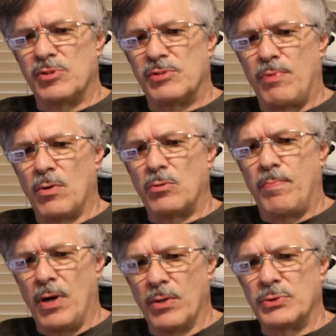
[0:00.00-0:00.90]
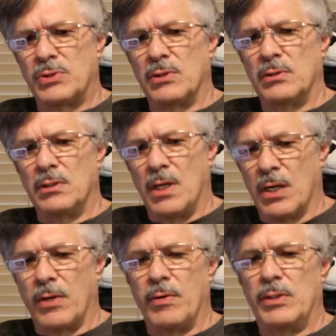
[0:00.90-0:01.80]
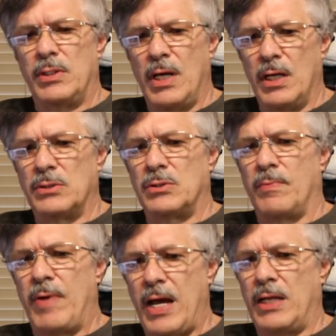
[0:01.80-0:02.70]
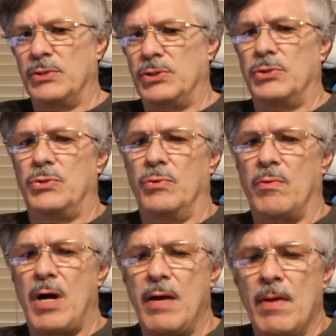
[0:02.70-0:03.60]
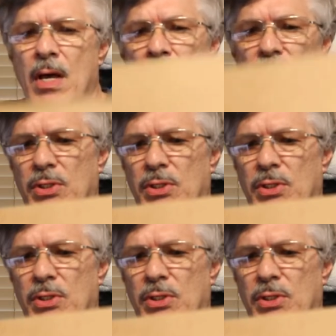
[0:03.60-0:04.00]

Bespoke Post, the longer it takes the packages to arrive.